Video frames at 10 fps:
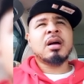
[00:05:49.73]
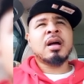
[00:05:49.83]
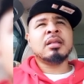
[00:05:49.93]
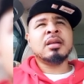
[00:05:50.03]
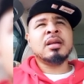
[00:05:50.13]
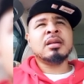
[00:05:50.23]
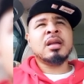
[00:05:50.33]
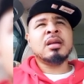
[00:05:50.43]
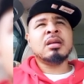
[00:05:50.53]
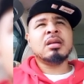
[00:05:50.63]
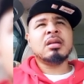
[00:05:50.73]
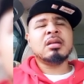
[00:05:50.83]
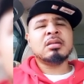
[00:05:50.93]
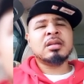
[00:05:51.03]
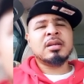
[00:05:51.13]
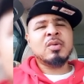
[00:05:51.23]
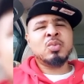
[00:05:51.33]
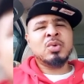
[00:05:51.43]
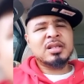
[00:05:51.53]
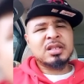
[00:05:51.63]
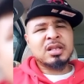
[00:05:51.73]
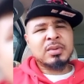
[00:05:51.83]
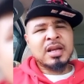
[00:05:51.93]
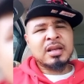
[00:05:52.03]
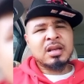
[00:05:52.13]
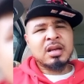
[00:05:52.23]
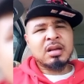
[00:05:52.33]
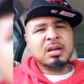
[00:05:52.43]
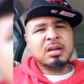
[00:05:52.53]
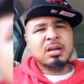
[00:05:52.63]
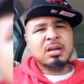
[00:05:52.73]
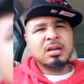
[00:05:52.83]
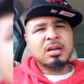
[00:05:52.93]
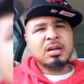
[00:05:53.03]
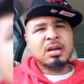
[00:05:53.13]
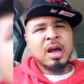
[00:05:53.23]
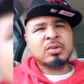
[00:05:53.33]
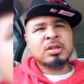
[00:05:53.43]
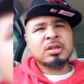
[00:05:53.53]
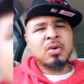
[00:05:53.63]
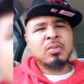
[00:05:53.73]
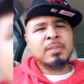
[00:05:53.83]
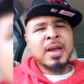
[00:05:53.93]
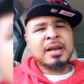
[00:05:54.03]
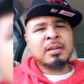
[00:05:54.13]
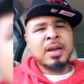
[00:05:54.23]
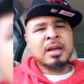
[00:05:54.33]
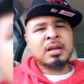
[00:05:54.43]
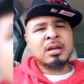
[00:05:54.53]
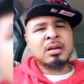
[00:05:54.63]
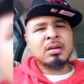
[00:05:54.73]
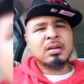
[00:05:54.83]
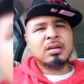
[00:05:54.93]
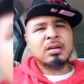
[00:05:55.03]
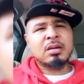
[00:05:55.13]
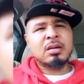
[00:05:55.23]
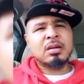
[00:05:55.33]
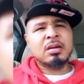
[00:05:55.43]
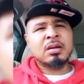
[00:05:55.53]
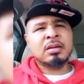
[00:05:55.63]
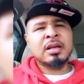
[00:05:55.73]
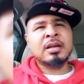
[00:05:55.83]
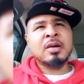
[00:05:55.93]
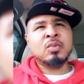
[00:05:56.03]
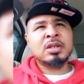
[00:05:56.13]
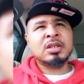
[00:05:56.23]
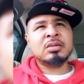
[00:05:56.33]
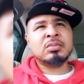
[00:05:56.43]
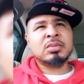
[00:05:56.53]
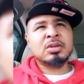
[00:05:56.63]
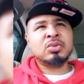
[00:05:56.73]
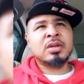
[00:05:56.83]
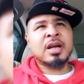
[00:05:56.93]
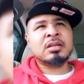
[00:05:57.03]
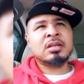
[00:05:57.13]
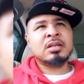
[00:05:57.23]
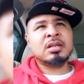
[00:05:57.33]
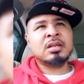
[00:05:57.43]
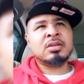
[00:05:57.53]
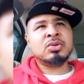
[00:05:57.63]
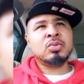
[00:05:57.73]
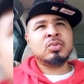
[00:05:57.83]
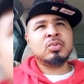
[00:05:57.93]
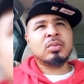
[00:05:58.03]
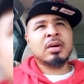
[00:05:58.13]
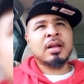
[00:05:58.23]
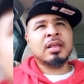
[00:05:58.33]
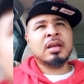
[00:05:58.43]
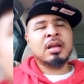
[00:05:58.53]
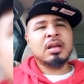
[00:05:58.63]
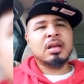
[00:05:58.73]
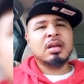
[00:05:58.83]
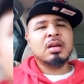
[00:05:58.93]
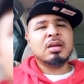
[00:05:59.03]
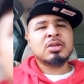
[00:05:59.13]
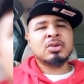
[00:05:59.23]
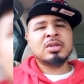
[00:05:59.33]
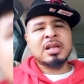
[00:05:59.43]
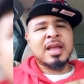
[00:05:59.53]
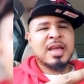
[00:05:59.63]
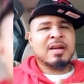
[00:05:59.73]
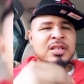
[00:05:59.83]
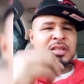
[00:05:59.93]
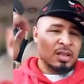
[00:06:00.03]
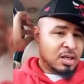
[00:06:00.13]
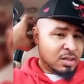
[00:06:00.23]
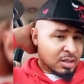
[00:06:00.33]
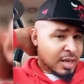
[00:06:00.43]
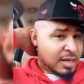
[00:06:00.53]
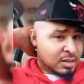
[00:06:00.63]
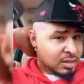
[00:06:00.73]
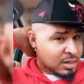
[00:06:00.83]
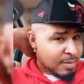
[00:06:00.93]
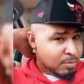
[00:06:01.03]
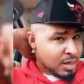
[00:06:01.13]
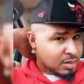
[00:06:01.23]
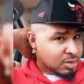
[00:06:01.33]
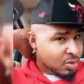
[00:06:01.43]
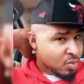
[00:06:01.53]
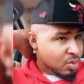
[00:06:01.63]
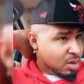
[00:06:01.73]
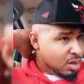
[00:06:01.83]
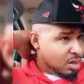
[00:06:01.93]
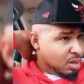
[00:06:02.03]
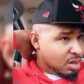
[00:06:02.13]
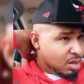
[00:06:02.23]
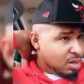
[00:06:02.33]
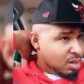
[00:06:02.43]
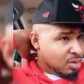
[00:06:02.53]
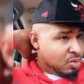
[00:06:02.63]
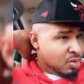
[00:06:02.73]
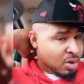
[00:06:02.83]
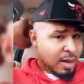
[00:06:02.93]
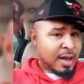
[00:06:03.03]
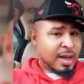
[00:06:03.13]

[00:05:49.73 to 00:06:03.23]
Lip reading: I think did they win the chip that year? That was Kobe back-to-back year. I think they won the chip 2010 too, I think. So it's like every 10 years the Lakers in that mix. So, you know,